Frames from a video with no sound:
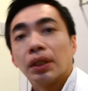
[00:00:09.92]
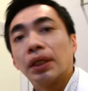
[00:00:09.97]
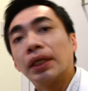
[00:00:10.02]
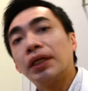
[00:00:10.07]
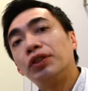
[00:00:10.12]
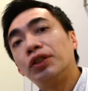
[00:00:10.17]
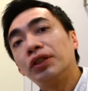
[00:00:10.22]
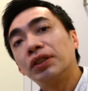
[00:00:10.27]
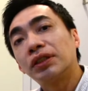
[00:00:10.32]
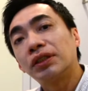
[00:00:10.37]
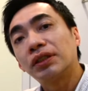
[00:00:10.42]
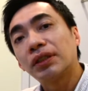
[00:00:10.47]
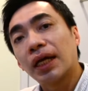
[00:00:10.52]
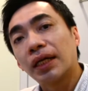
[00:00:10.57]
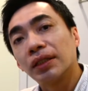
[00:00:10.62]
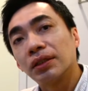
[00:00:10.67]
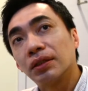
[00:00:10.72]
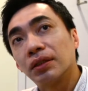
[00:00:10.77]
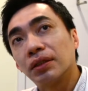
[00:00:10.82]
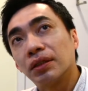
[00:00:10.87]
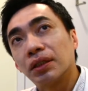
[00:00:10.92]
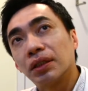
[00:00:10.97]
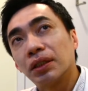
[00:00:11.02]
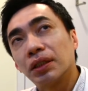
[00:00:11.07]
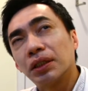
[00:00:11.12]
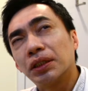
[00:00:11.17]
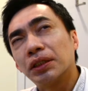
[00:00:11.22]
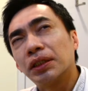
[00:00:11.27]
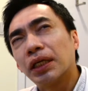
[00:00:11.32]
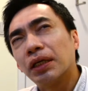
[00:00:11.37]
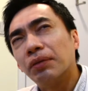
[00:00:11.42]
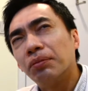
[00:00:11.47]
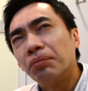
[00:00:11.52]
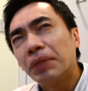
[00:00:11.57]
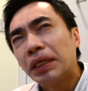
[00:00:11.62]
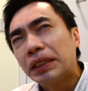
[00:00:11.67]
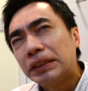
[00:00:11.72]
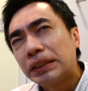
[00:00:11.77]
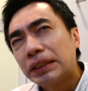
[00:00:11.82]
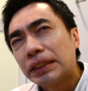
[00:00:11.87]
Aging starts
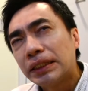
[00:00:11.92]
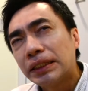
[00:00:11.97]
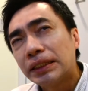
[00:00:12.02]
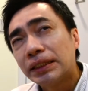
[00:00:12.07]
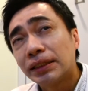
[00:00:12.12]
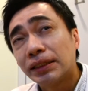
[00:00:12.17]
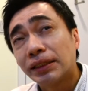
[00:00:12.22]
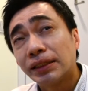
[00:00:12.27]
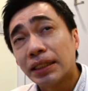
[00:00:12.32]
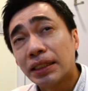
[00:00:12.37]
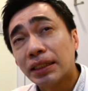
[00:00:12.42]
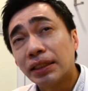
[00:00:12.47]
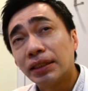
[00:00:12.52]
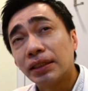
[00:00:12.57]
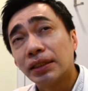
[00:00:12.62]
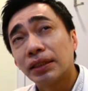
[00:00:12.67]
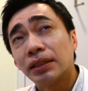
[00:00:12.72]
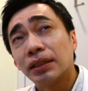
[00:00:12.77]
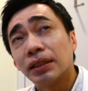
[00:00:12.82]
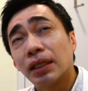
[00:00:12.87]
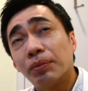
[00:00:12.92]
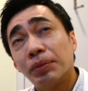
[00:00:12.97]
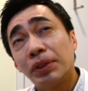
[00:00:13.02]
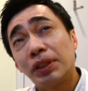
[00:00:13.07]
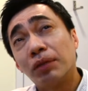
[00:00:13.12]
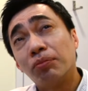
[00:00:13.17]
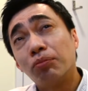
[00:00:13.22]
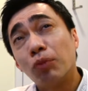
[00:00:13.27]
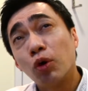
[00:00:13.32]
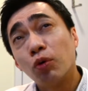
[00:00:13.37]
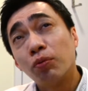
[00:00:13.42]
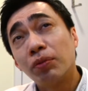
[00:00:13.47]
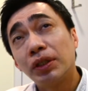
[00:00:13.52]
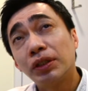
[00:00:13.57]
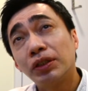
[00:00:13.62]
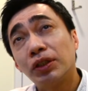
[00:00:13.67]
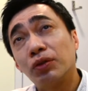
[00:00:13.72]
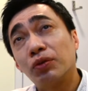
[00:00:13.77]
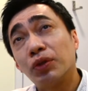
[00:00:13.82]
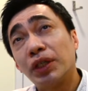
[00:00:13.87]
amazingly since the
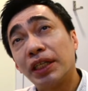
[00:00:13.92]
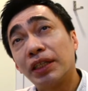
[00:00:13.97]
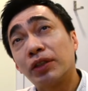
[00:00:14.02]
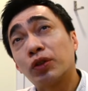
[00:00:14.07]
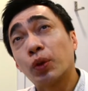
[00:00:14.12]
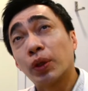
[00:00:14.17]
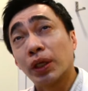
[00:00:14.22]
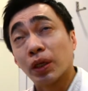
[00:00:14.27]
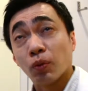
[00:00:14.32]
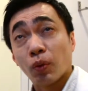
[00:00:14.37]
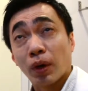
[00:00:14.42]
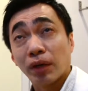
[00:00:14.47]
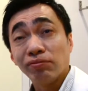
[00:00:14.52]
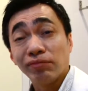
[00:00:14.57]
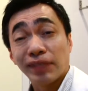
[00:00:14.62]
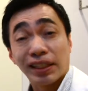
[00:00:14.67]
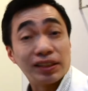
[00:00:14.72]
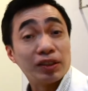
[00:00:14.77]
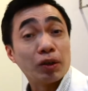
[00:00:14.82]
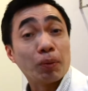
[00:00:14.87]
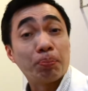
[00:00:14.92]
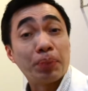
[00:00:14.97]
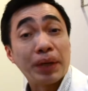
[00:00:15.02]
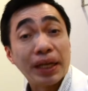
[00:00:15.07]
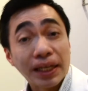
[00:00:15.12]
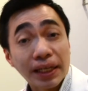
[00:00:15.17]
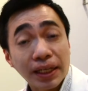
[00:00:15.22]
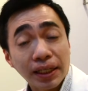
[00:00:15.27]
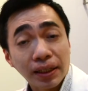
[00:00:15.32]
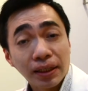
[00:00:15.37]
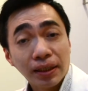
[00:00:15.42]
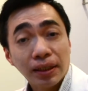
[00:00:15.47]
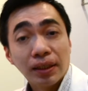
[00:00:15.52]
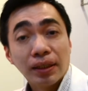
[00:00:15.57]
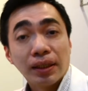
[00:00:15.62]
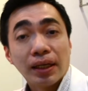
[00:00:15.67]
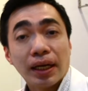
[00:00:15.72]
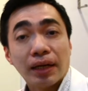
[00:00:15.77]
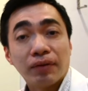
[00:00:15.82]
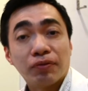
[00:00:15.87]
moment you hit 21, that's your peak,
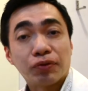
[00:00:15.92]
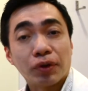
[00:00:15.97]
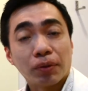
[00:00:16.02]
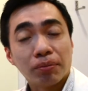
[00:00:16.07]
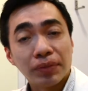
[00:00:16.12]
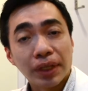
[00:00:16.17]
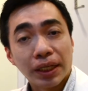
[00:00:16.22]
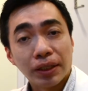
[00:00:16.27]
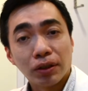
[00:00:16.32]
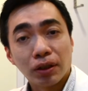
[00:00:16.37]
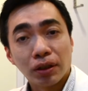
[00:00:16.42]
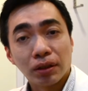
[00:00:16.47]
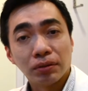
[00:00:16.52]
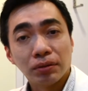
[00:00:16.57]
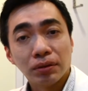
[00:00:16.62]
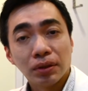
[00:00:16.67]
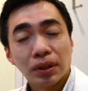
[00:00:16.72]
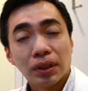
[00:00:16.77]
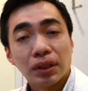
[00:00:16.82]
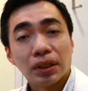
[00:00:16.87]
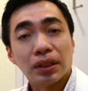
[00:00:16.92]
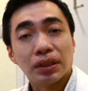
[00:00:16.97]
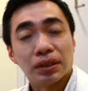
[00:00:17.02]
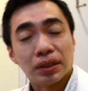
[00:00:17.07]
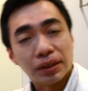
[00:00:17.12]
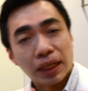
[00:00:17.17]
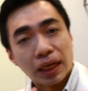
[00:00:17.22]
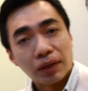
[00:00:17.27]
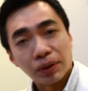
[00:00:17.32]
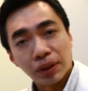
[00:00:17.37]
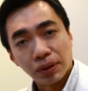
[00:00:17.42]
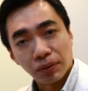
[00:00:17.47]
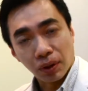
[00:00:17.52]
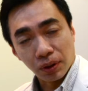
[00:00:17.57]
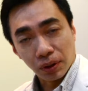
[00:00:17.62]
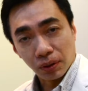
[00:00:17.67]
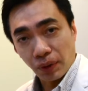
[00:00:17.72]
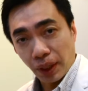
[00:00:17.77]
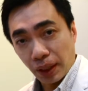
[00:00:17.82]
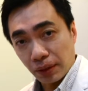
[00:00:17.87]
and from then on, it's a downhill
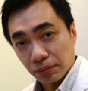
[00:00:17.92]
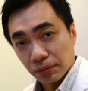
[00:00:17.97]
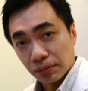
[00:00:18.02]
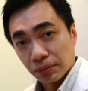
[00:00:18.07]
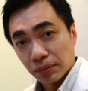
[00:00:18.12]
all the way.